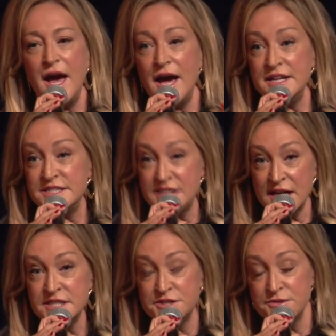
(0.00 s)
and he
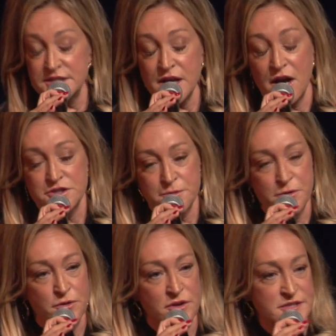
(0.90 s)
does do this
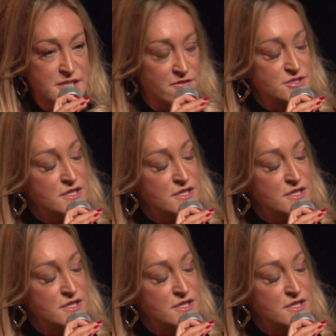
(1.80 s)
entrepreneurial endeavors.